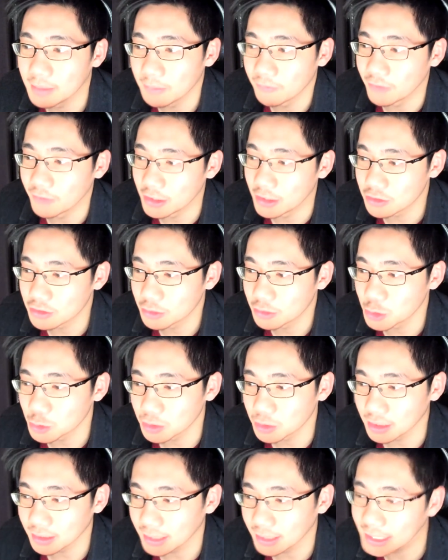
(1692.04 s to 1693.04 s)
venture
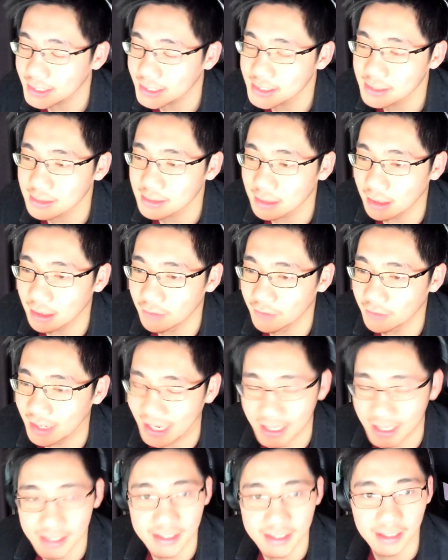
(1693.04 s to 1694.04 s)
is less of an
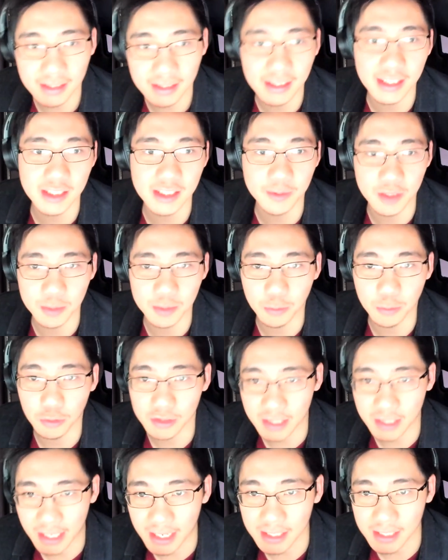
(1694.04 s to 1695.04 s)
asset class, but it's more
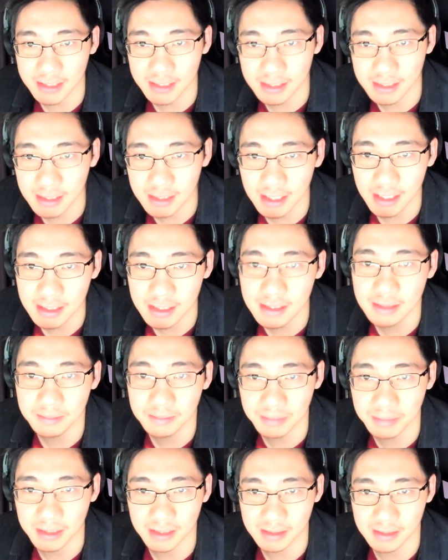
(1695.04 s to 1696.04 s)
as an access class
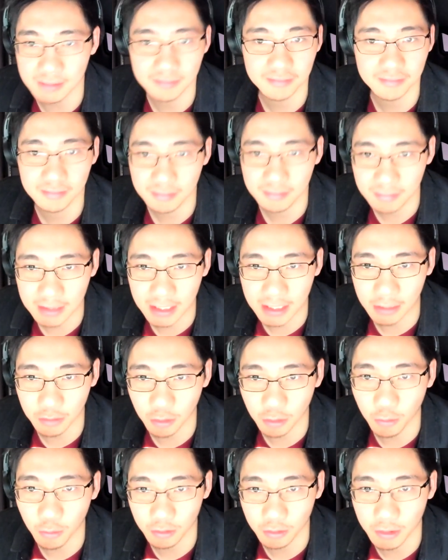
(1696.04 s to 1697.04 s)
because they don't
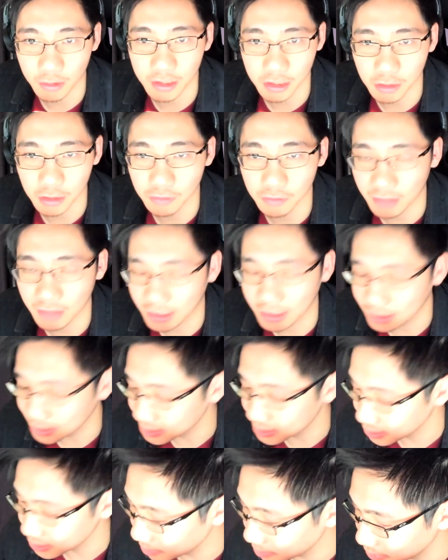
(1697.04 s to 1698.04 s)
know where to go find
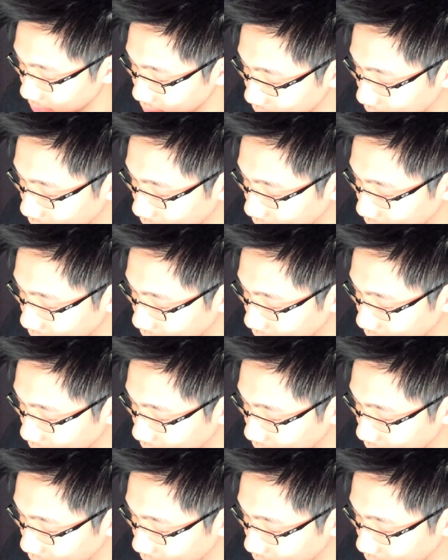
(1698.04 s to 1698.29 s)
these company,